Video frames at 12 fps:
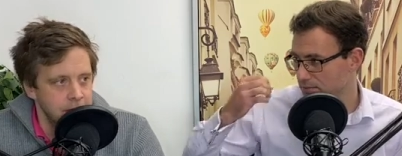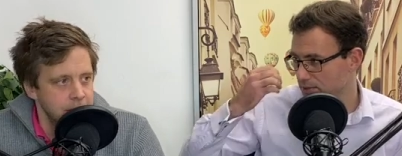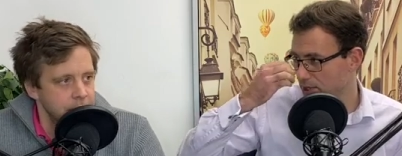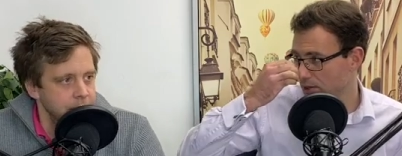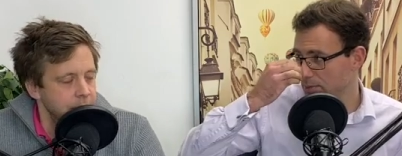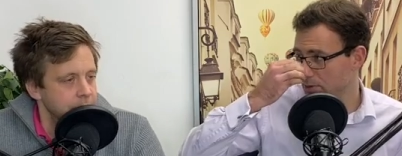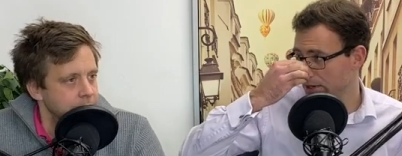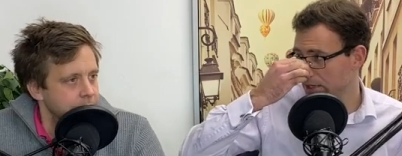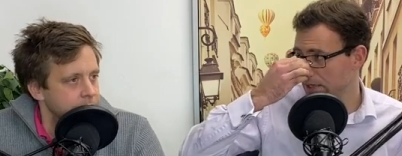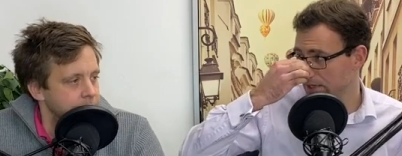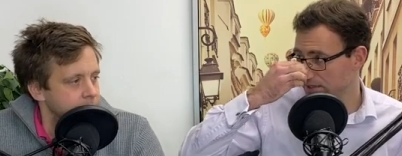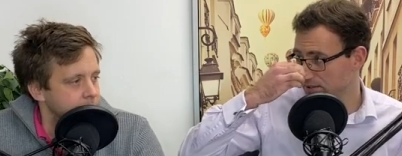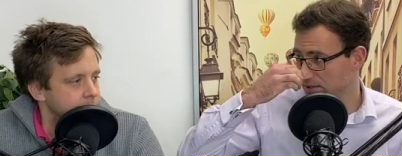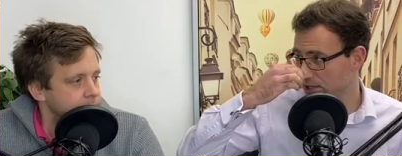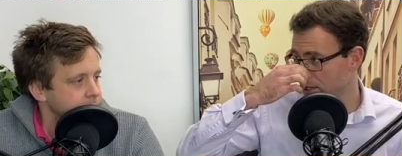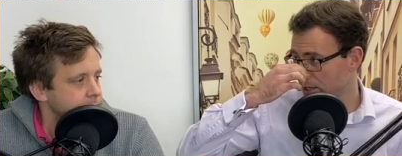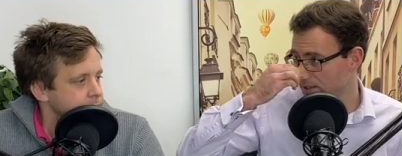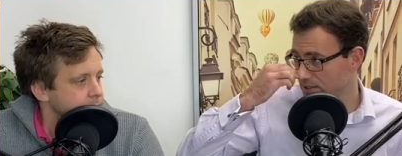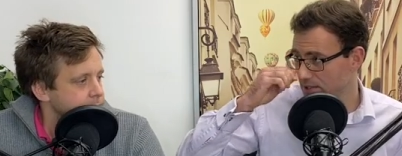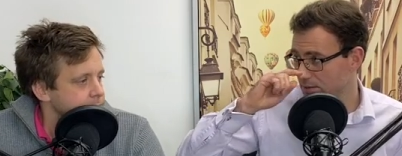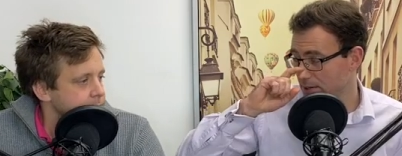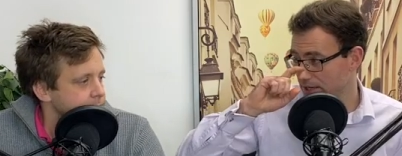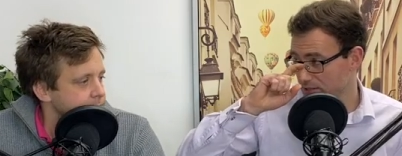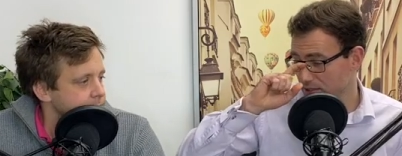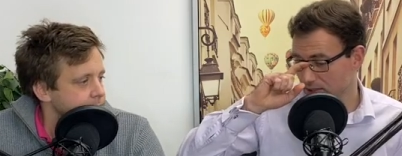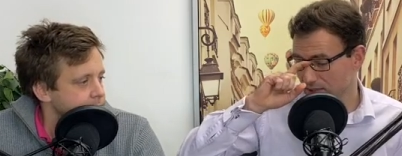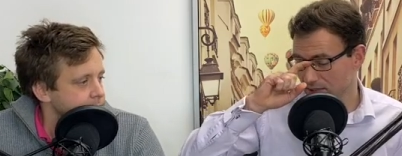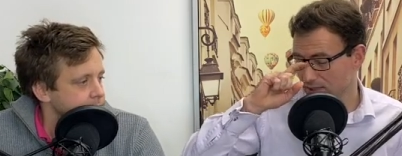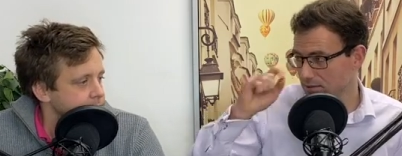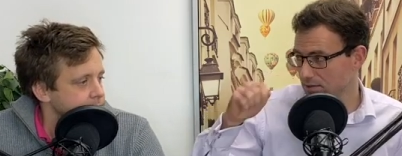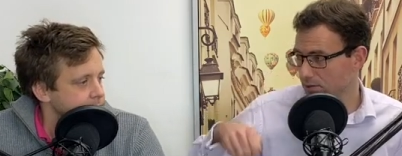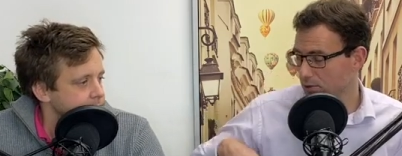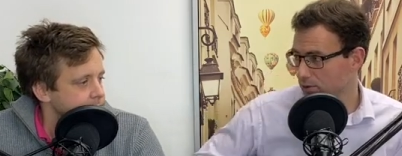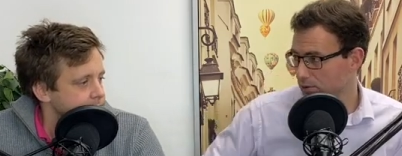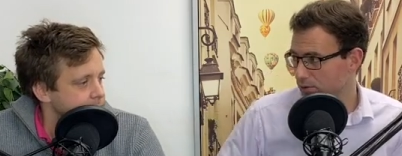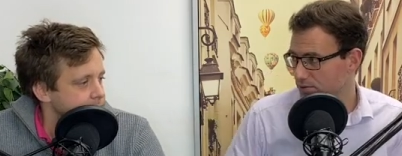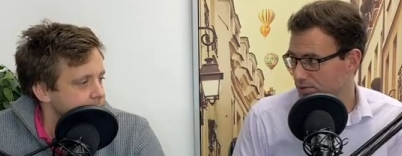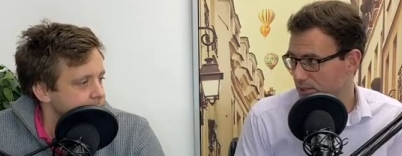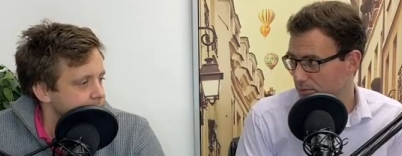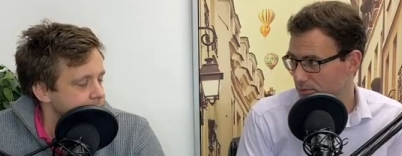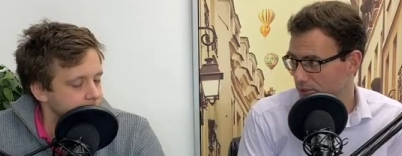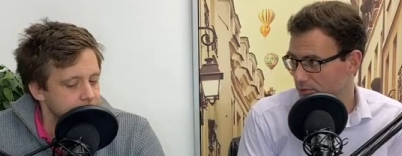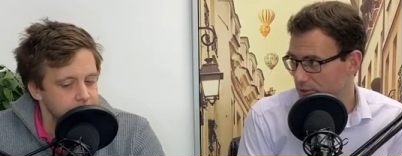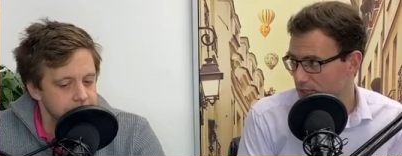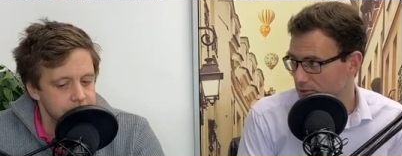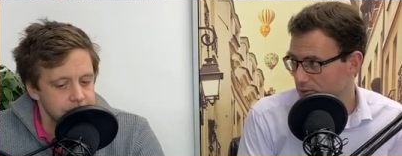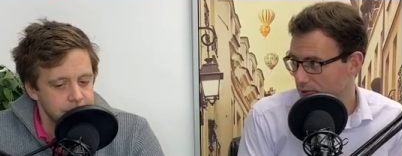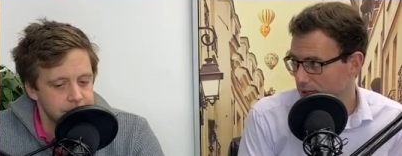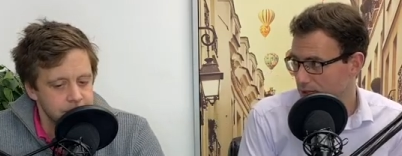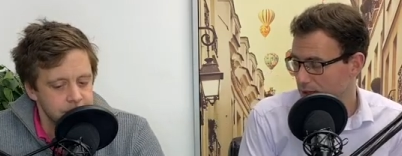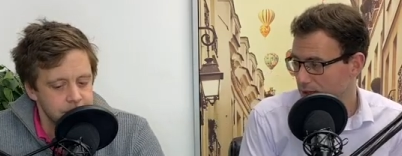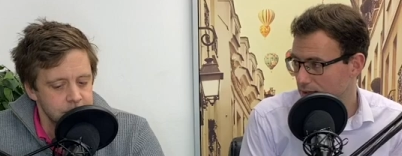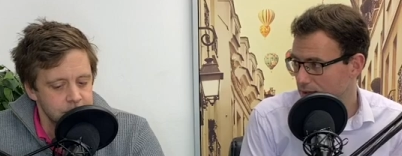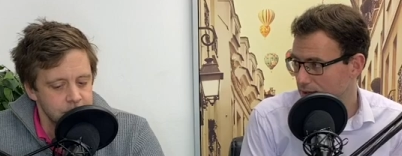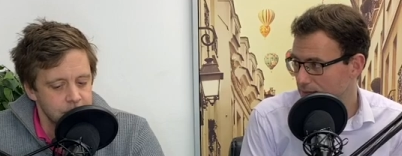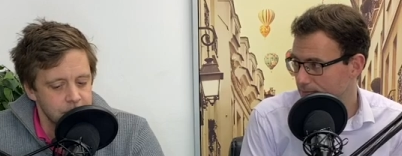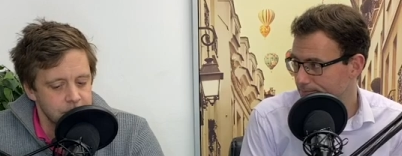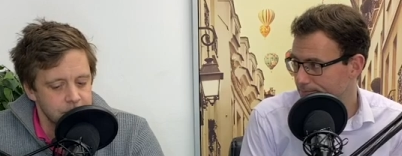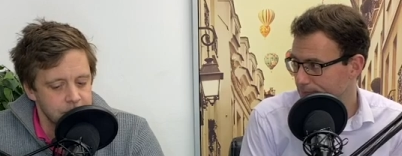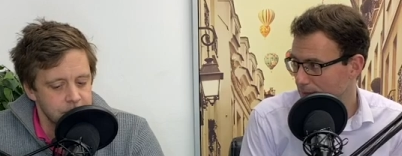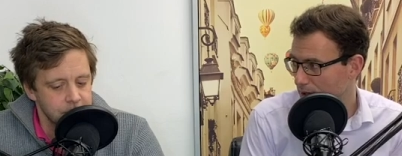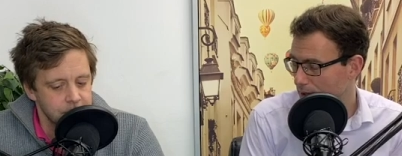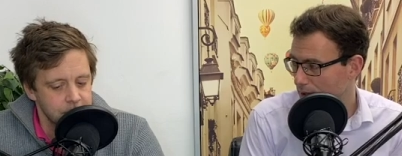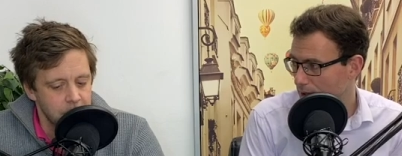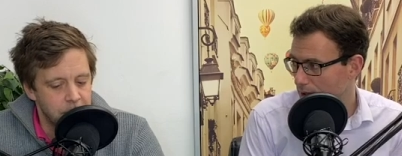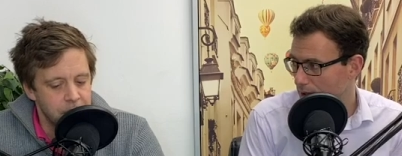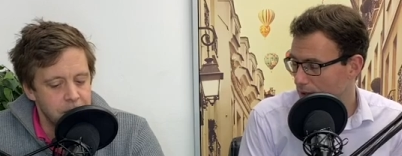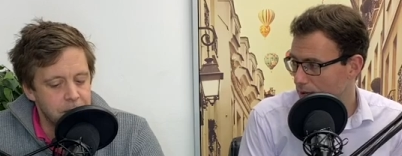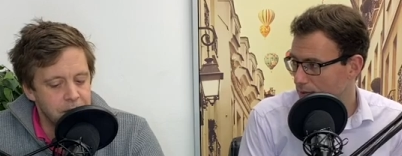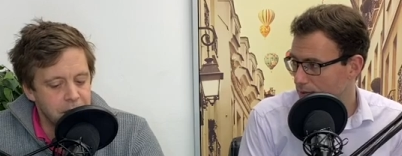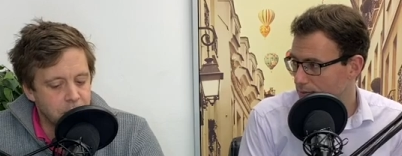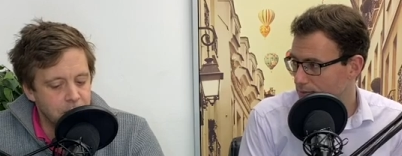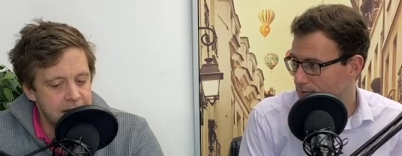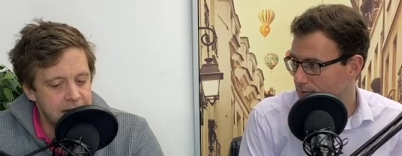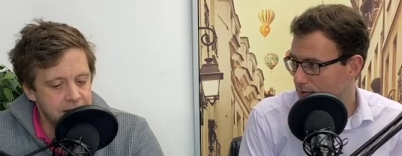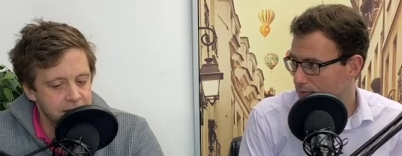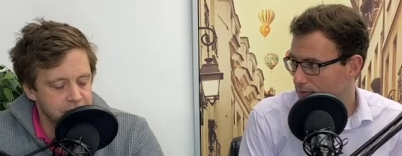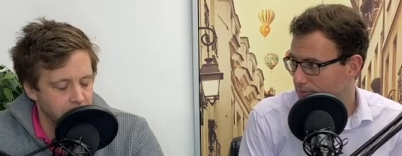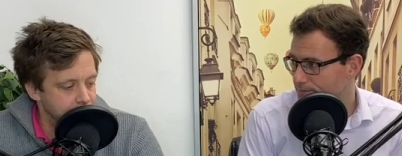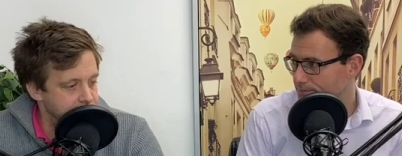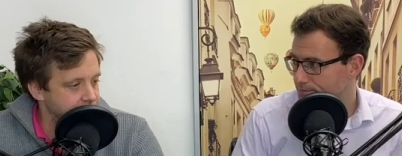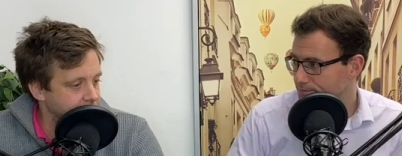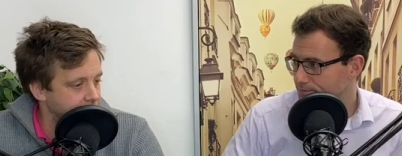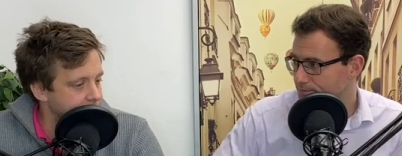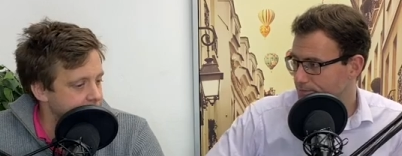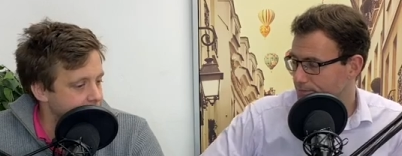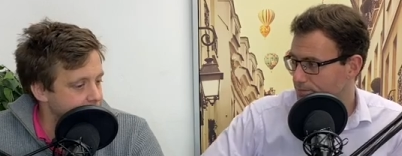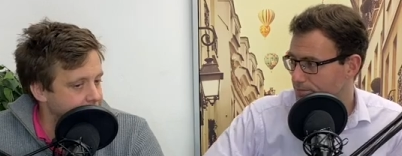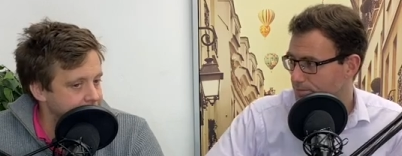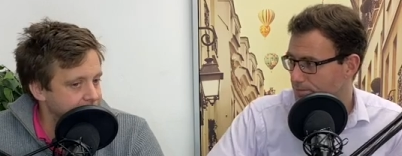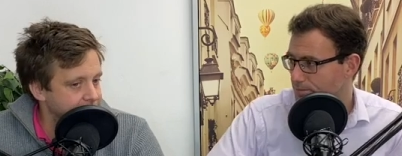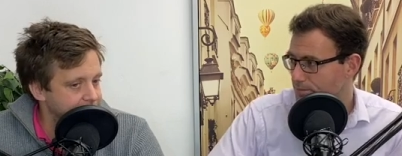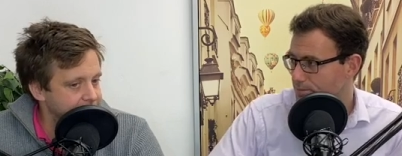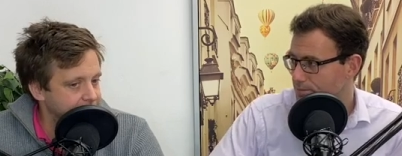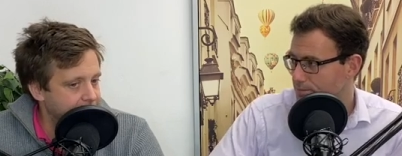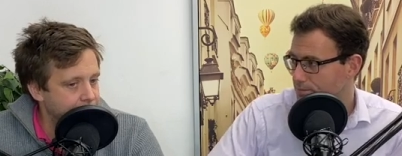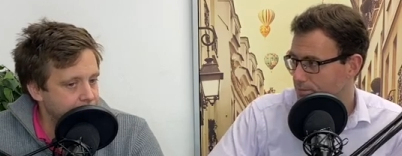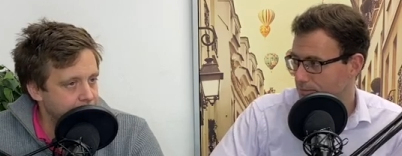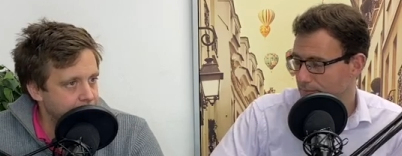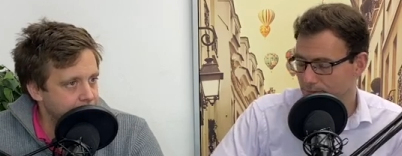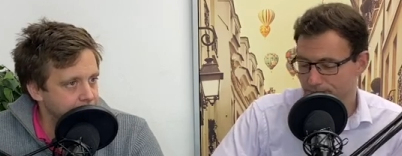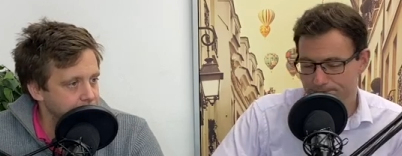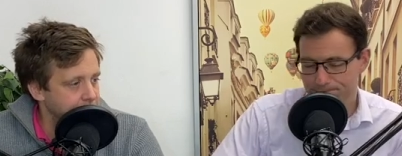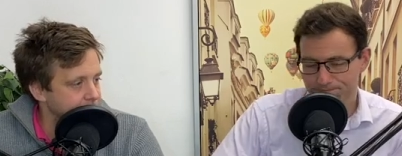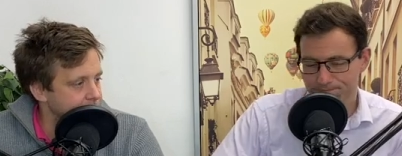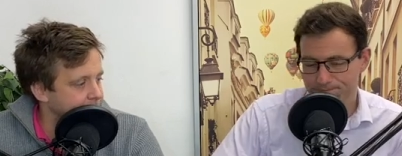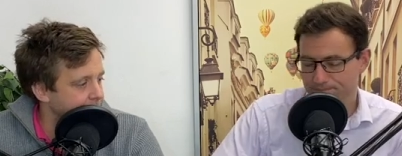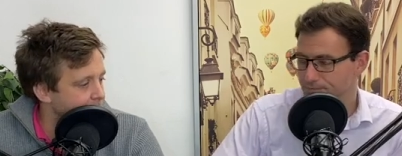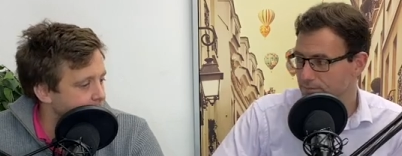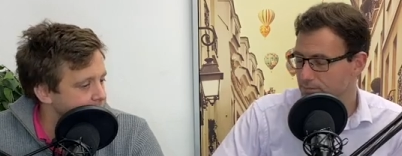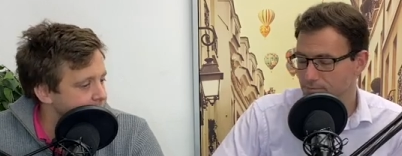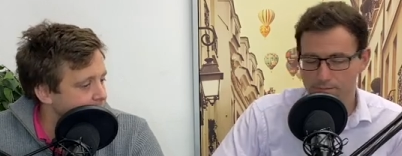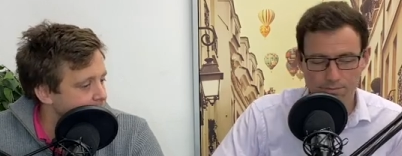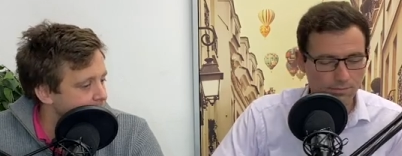Speaker 1: you know upgrading lines and capacities on, on some you know regional and. and um,
Speaker 2: but the, but the green sorry just nipping back to this now because we're getting on with time but